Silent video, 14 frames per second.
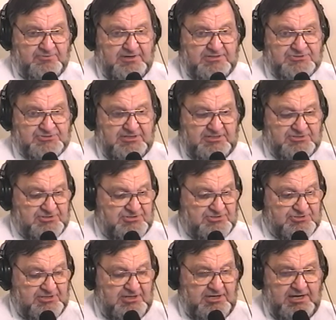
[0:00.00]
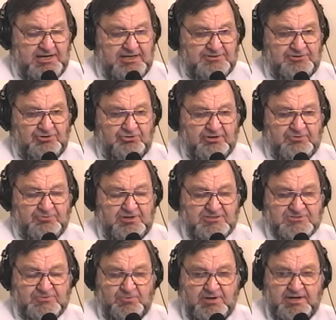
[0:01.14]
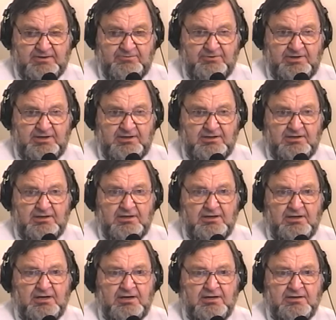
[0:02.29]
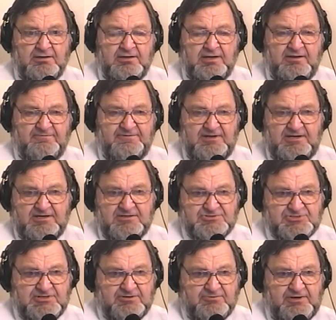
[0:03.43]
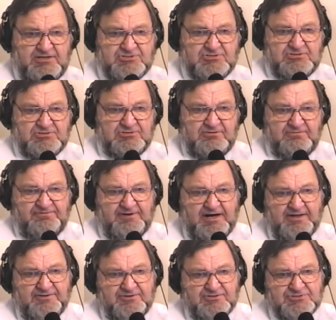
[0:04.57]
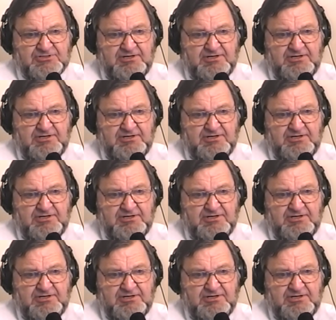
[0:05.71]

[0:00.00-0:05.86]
citizens. And the only reason why we give any consideration to fathers